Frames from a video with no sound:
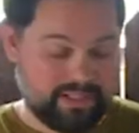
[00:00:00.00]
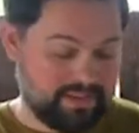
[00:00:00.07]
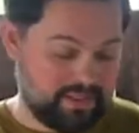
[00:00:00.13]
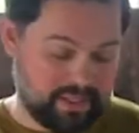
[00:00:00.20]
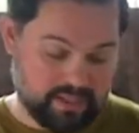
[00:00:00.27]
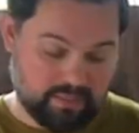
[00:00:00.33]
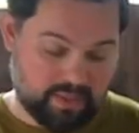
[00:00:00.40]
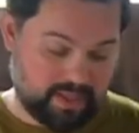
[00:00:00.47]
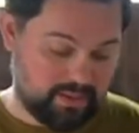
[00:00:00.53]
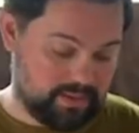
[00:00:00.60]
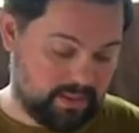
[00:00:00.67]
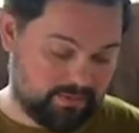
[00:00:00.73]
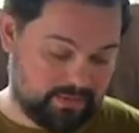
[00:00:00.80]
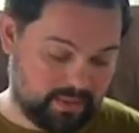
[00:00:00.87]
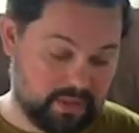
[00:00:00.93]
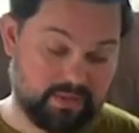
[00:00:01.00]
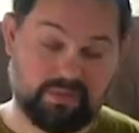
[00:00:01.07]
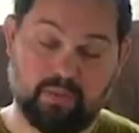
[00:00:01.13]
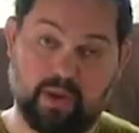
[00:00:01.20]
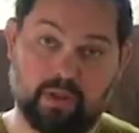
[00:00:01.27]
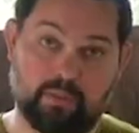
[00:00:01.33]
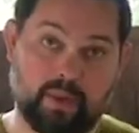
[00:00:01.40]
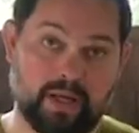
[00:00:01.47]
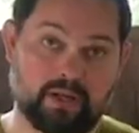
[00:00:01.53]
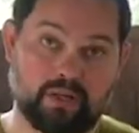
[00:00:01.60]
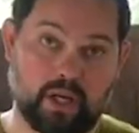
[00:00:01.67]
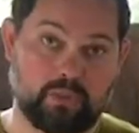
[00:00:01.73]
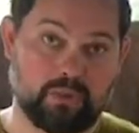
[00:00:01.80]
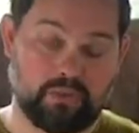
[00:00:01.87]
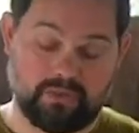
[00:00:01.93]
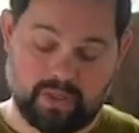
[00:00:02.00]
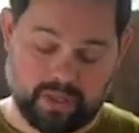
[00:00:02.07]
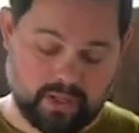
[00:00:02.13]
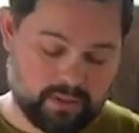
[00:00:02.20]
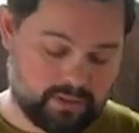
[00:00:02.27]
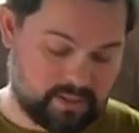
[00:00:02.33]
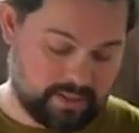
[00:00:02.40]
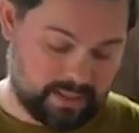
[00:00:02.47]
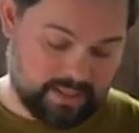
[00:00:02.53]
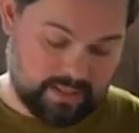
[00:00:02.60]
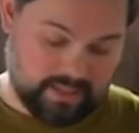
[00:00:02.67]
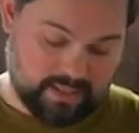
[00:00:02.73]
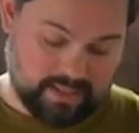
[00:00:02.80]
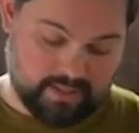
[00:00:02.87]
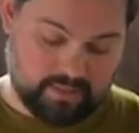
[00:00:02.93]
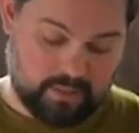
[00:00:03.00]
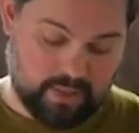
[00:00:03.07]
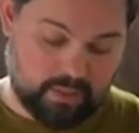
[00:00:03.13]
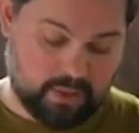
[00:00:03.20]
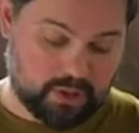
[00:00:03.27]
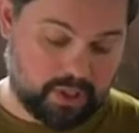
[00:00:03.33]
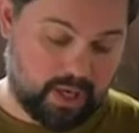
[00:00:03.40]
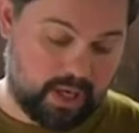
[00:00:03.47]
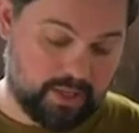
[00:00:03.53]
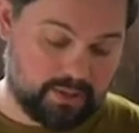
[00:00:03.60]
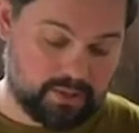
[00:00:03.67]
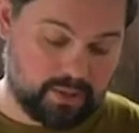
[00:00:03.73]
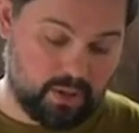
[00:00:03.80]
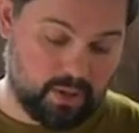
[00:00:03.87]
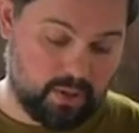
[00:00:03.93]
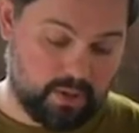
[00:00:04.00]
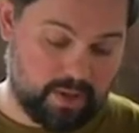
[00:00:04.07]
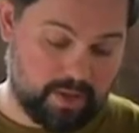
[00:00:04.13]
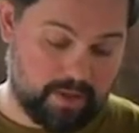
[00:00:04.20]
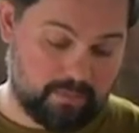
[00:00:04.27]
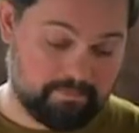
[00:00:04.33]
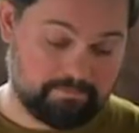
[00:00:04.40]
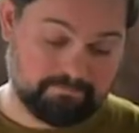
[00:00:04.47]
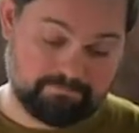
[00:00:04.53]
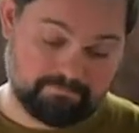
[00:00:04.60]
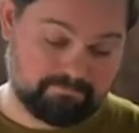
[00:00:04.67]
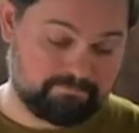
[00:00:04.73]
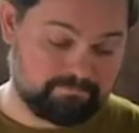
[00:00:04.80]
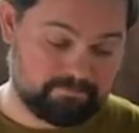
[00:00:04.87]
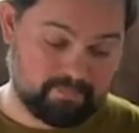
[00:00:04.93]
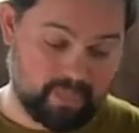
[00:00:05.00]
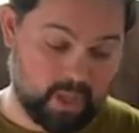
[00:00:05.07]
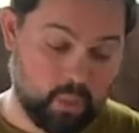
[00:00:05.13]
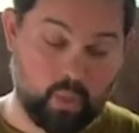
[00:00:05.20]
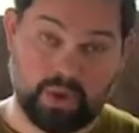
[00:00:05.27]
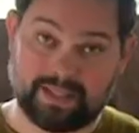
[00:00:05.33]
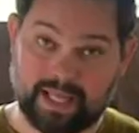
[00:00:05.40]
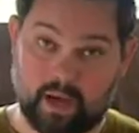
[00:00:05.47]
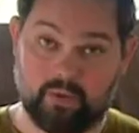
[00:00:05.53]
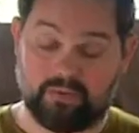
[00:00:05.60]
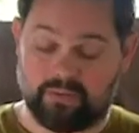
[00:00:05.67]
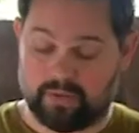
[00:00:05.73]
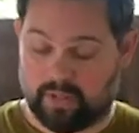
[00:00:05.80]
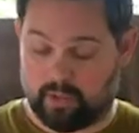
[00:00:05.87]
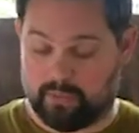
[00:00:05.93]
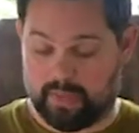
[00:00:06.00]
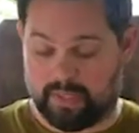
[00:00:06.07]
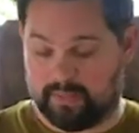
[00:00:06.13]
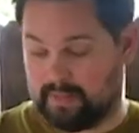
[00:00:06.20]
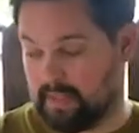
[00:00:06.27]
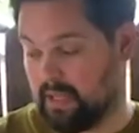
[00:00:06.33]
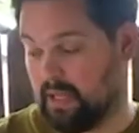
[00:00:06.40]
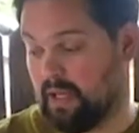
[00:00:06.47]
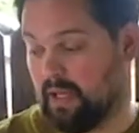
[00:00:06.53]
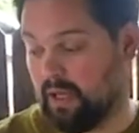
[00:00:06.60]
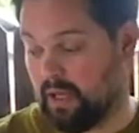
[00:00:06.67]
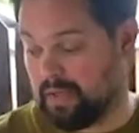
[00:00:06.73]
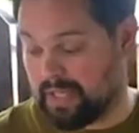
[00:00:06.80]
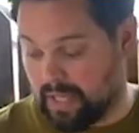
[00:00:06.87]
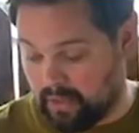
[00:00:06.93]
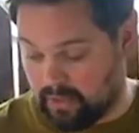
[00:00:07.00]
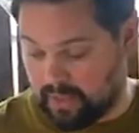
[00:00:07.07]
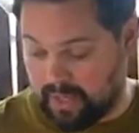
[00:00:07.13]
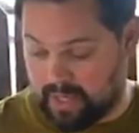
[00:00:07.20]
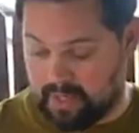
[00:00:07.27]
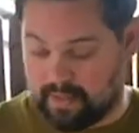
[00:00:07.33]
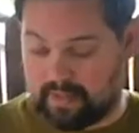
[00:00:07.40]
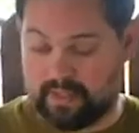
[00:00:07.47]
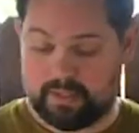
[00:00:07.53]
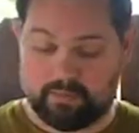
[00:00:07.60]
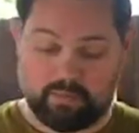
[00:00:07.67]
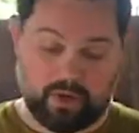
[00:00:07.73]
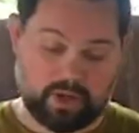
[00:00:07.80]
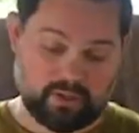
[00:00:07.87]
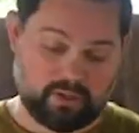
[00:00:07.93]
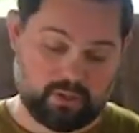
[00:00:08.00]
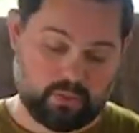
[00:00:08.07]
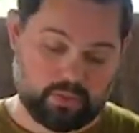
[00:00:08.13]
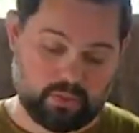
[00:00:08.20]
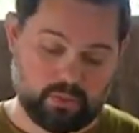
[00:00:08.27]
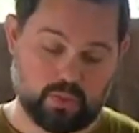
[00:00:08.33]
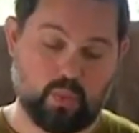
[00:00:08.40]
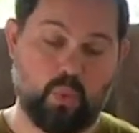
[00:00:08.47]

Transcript: that's been left on there from other paint jobs over the years is pretty much gone. So um, it worked out for a little bit. On the other hand, this brush, which was